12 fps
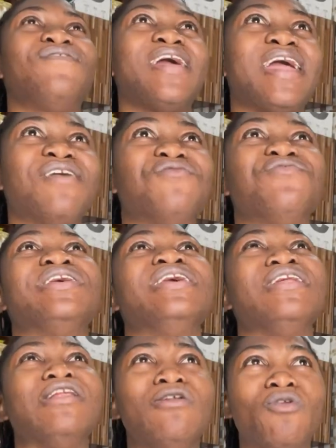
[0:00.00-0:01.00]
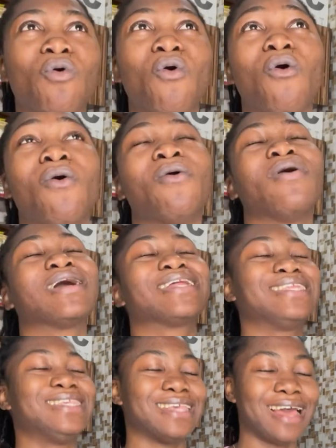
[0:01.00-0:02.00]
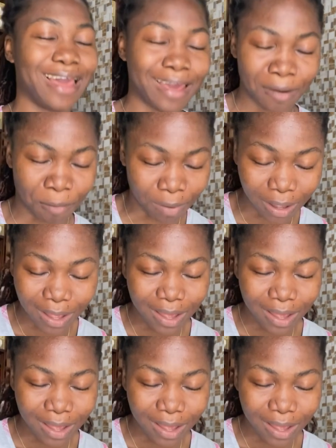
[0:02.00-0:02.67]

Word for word: very long time